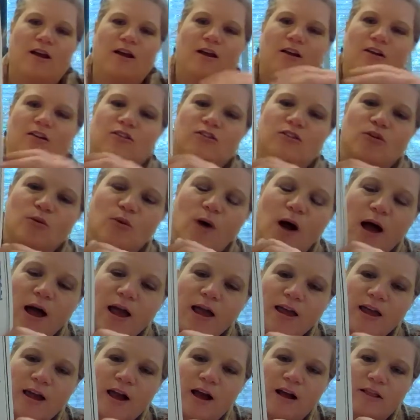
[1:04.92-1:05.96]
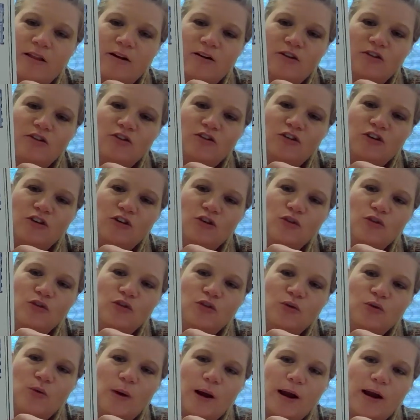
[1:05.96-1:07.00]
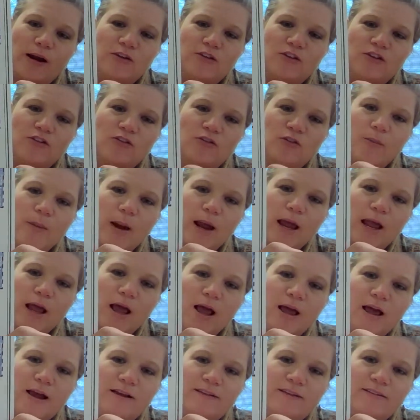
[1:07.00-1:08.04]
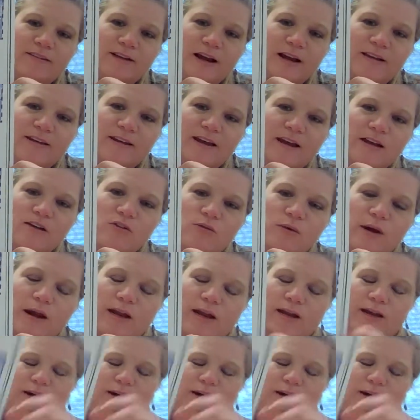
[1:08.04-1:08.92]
So I colored 2 squares for my eyes and I decorated